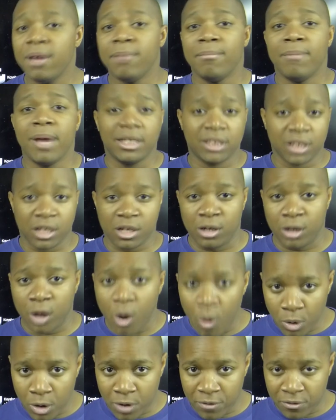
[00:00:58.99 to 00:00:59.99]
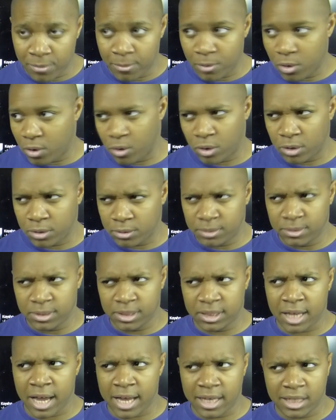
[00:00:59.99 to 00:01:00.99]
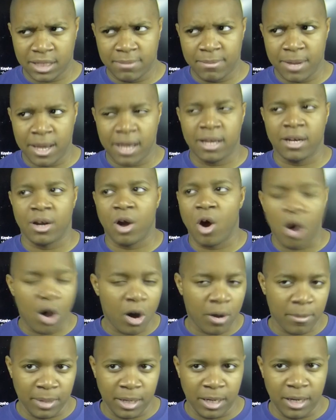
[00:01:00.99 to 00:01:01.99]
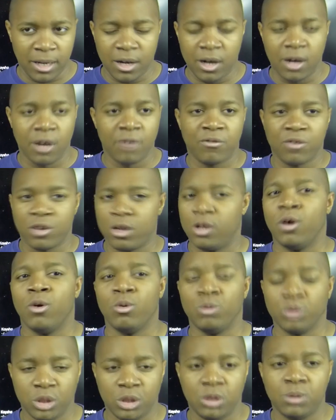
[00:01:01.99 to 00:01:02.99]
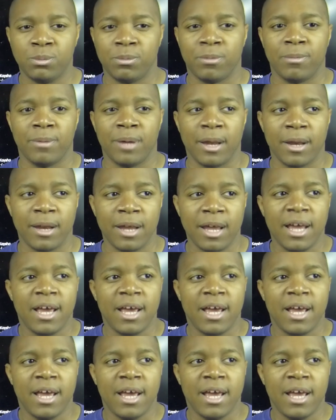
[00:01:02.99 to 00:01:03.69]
makes a clone of him, or decides to make an army of clone Superman.